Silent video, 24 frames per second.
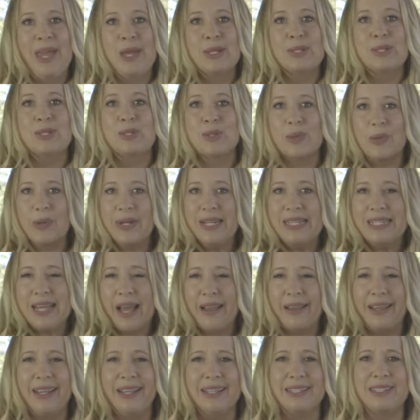
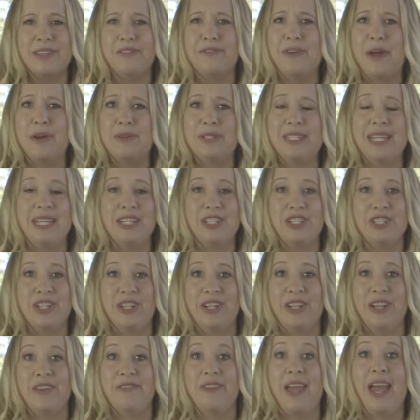Storytelling is the
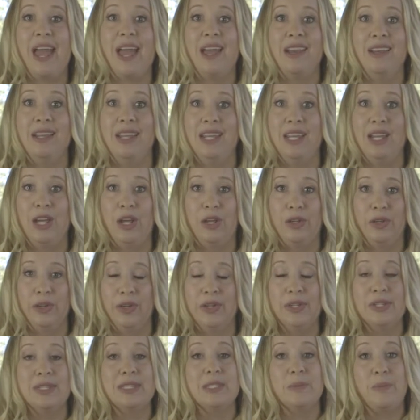foundation of any
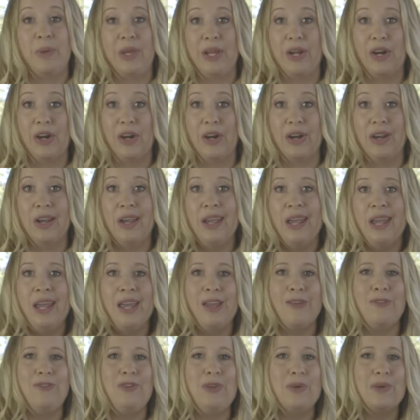good speaker.
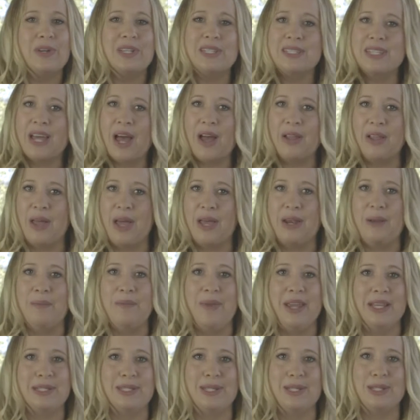If you can tell an
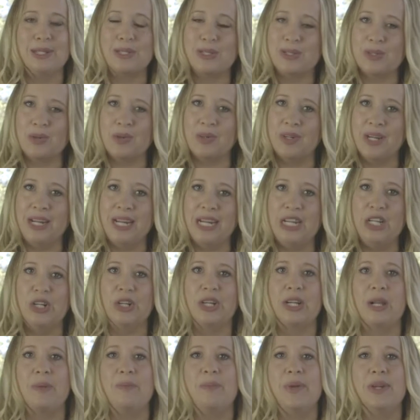amazing story, you're
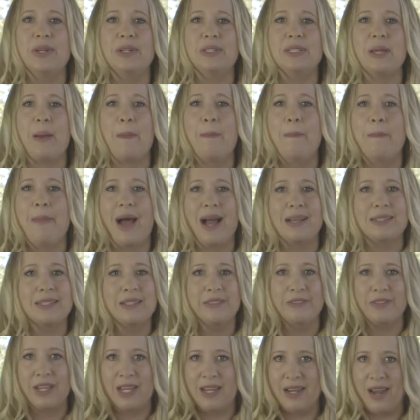going to build
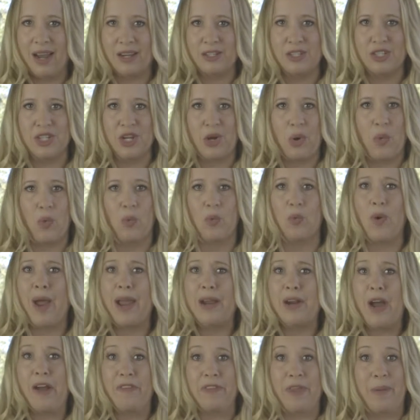massive connection
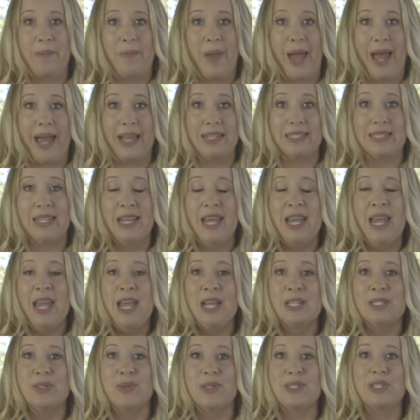right off the bat.
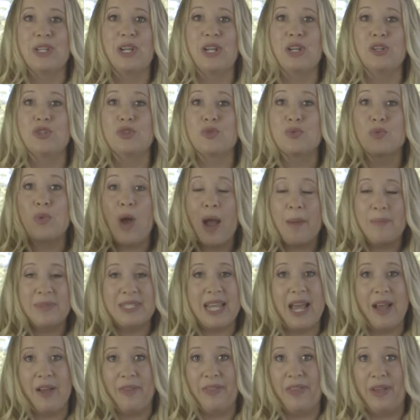So it's going to drop
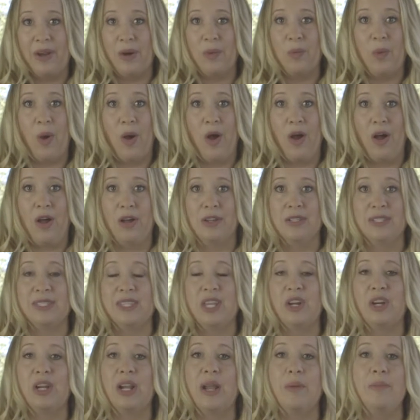down their walls.
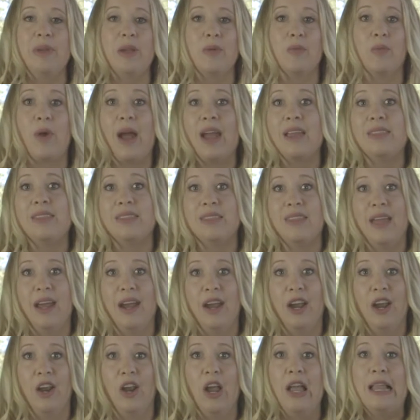They're going to be right
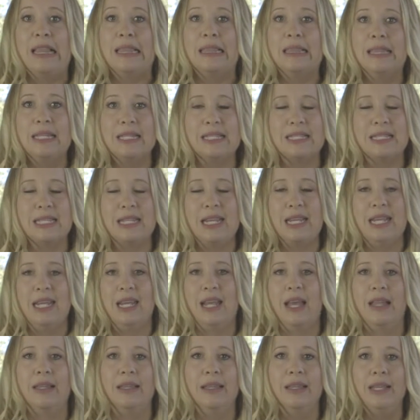there, listening,
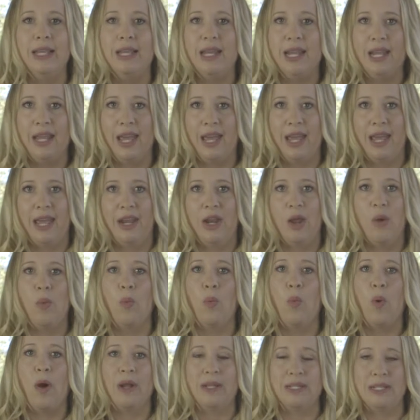leaning in,
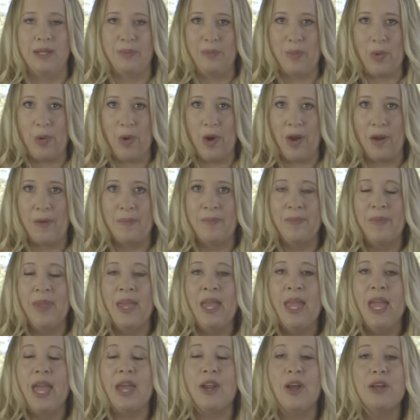wanting more.
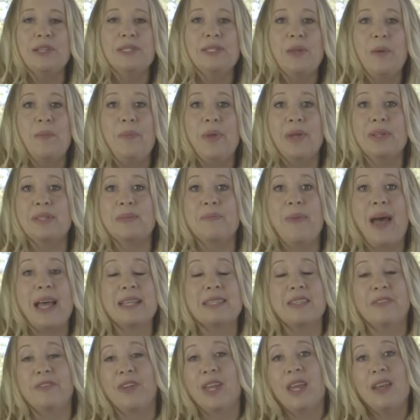It also builds
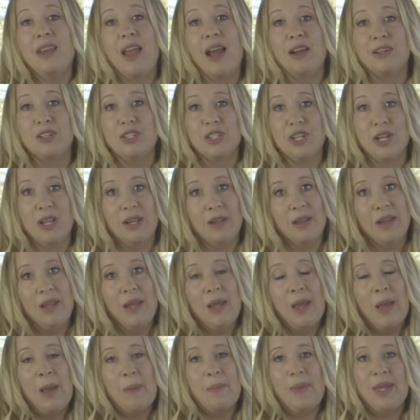massive connection
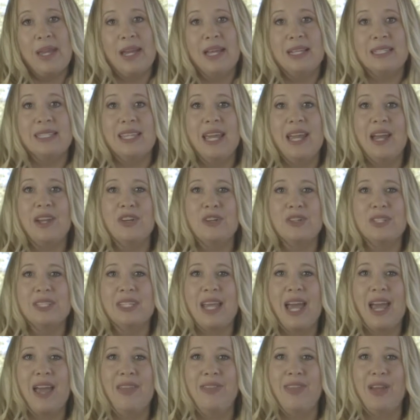because they
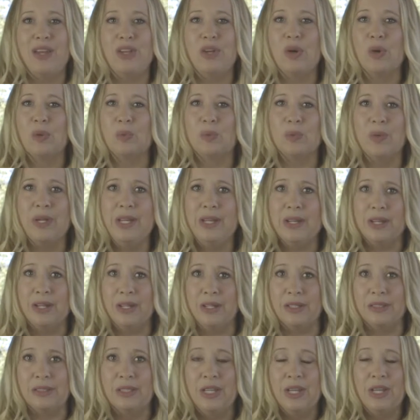understand that you're
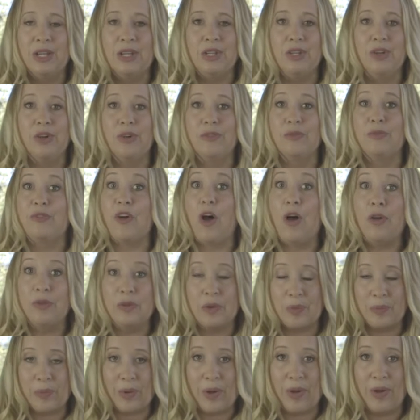real, you're
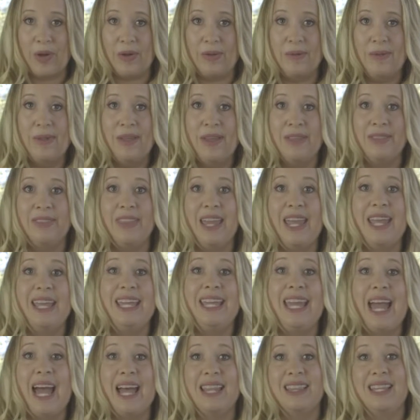vulnerable. They
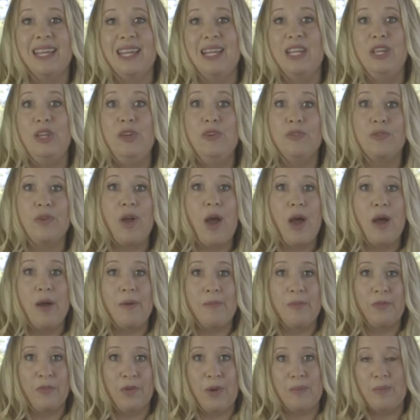get that you've
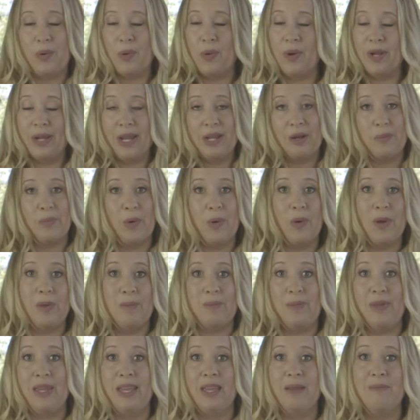come from point A to point
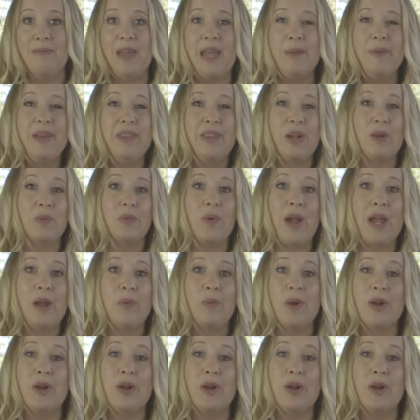B, and maybe they're right